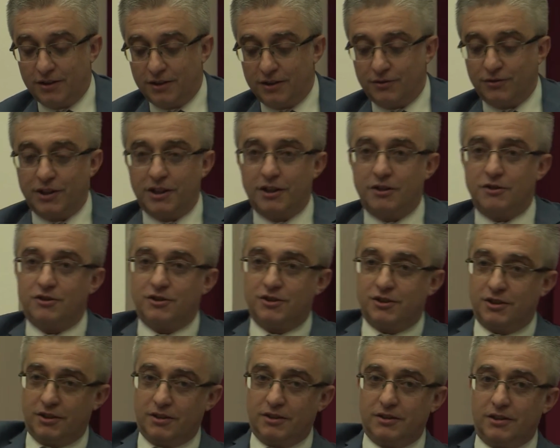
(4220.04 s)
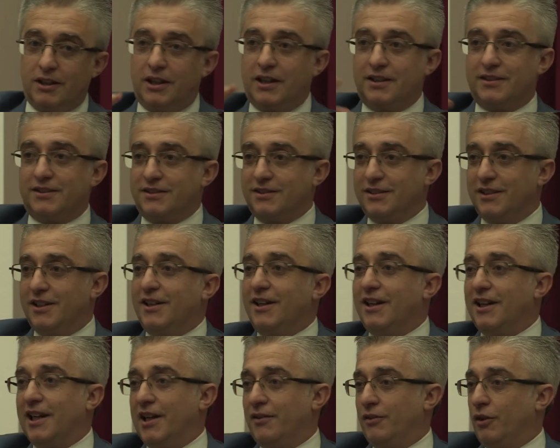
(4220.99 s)
interesting. The last
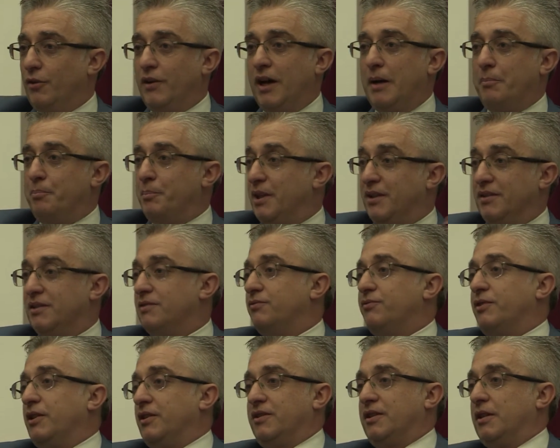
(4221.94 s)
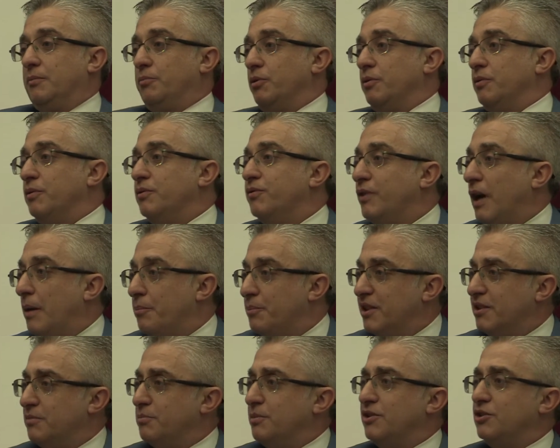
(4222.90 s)
level of happiness, for example, if
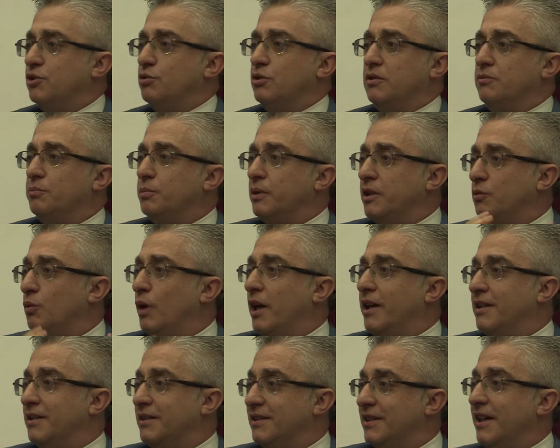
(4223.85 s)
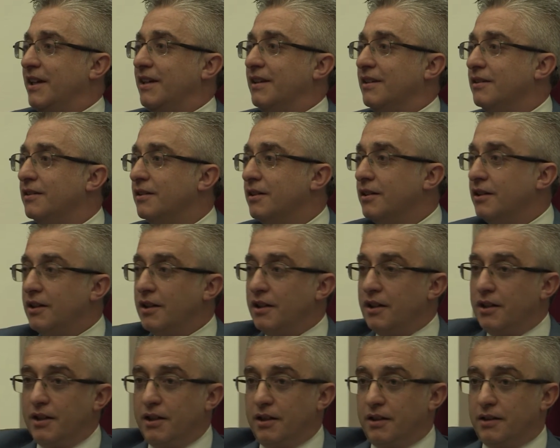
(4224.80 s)
happiness is measured by 1 and 10,
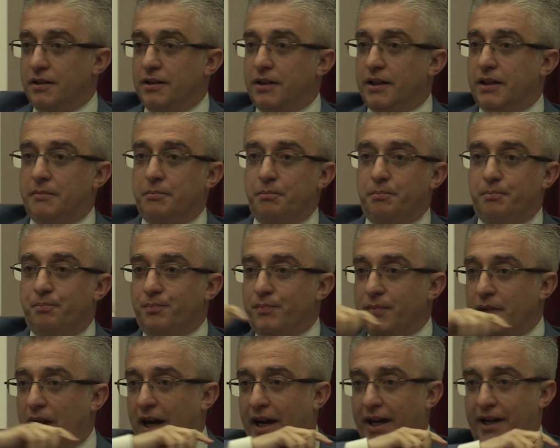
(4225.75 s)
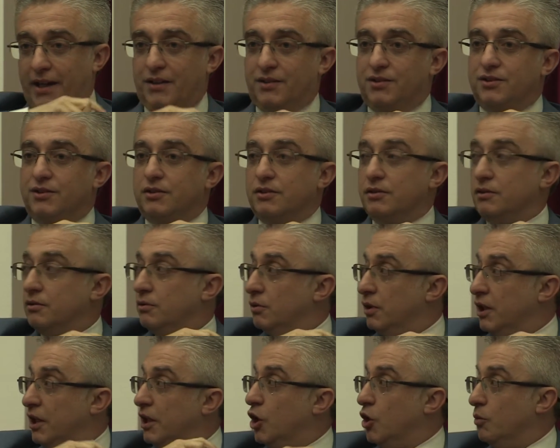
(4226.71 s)
the highest
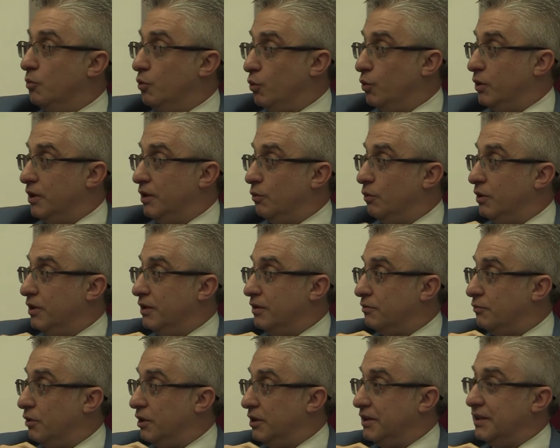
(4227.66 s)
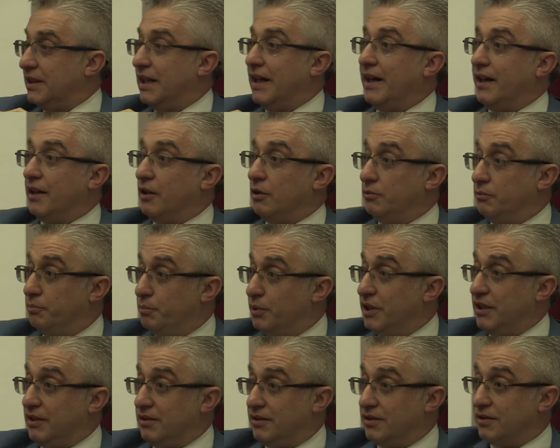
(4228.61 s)
income quintile of
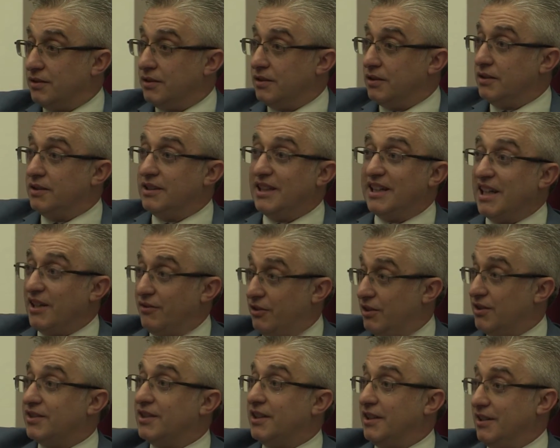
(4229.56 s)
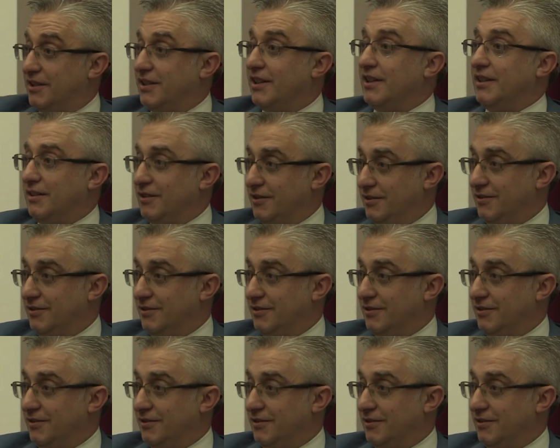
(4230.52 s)
Brits, they never say 10.